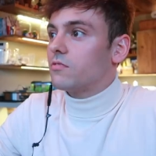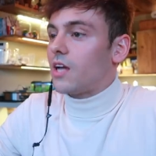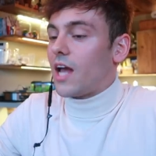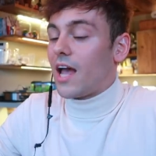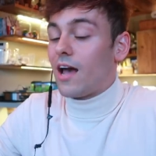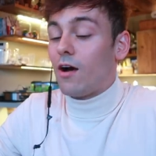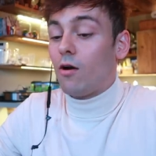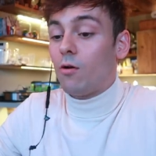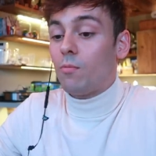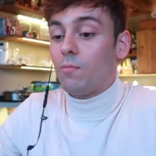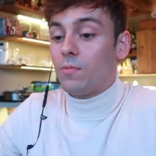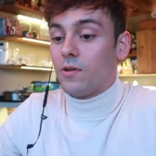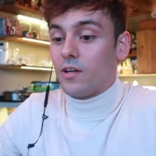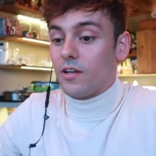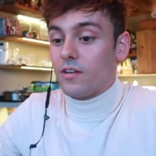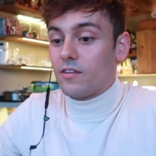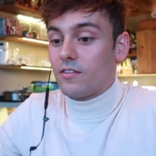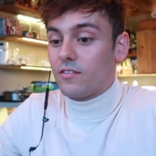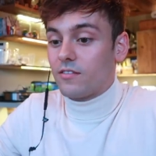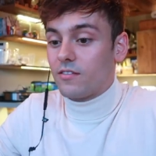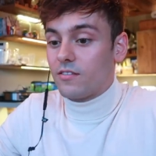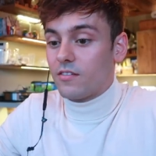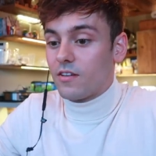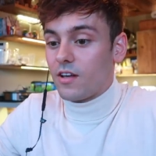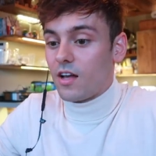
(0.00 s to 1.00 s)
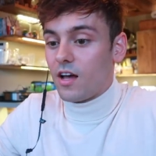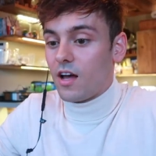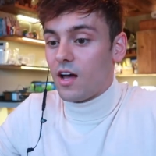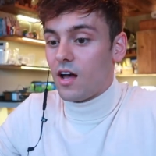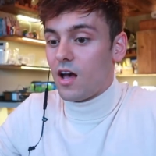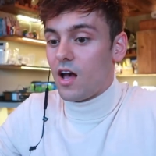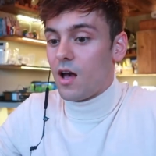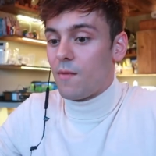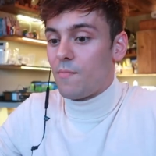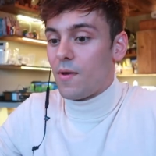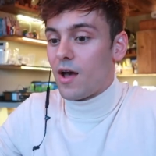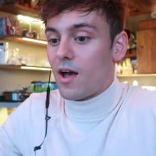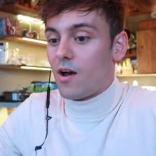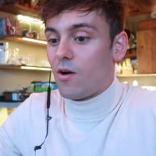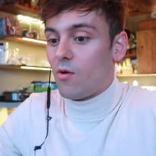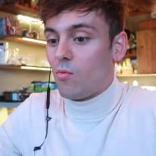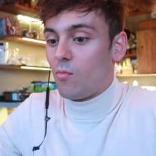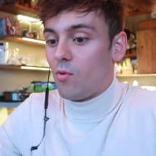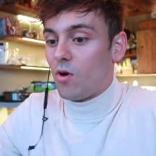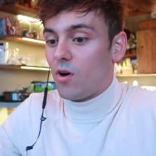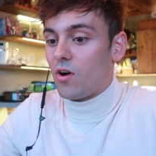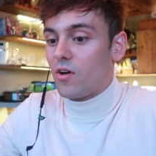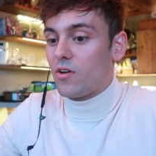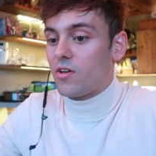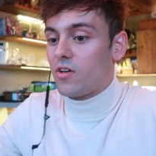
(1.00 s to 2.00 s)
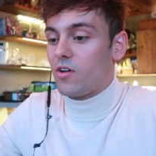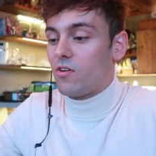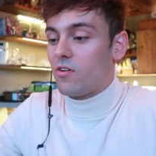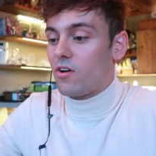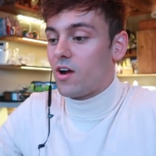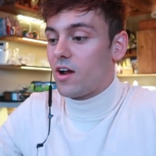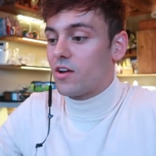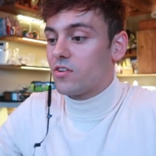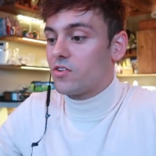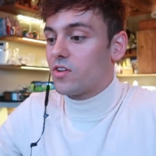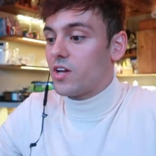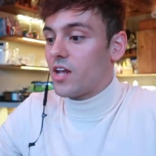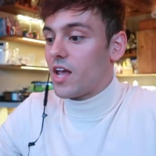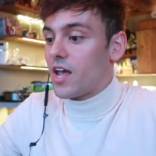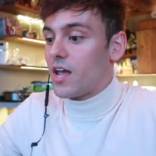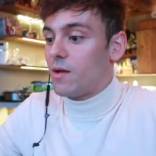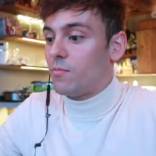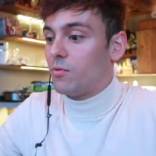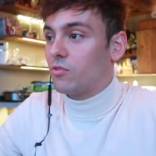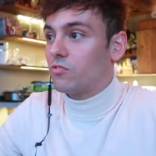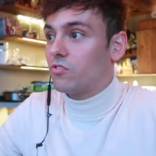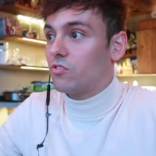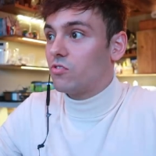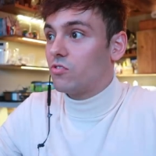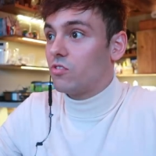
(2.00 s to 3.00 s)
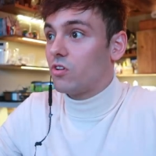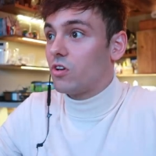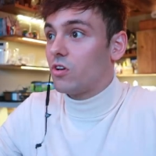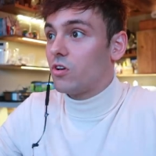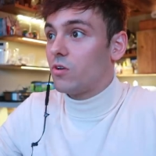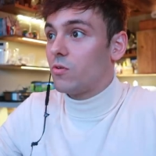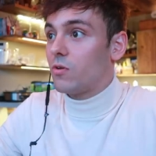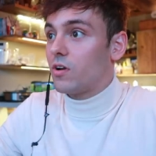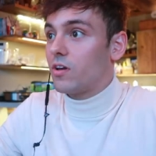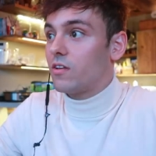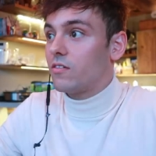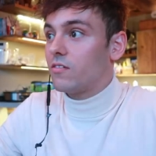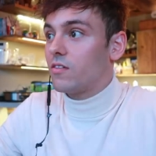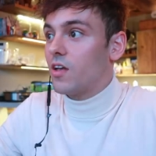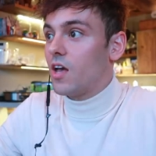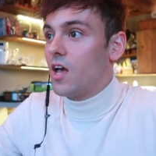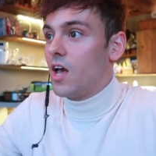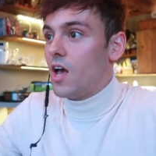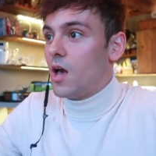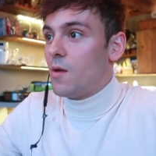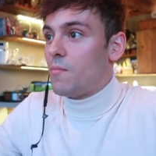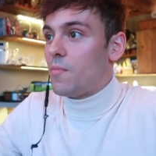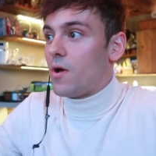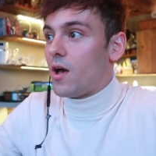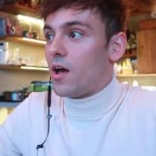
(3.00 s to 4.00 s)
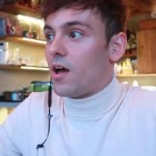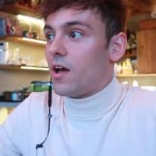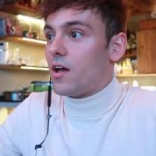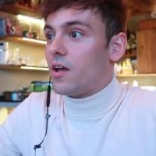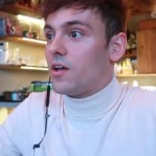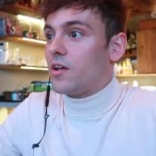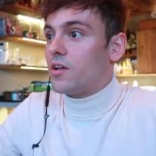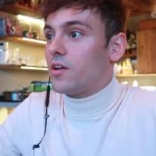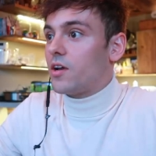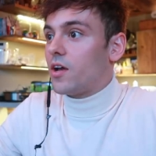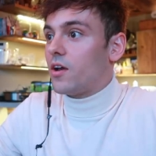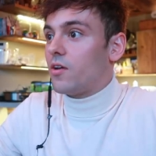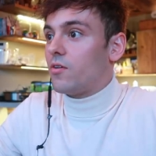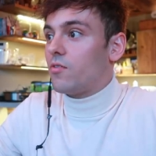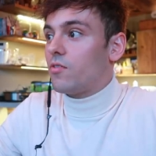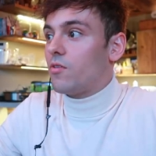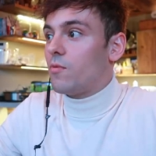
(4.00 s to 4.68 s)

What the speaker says: helpless about what you're actually able to do as but you know,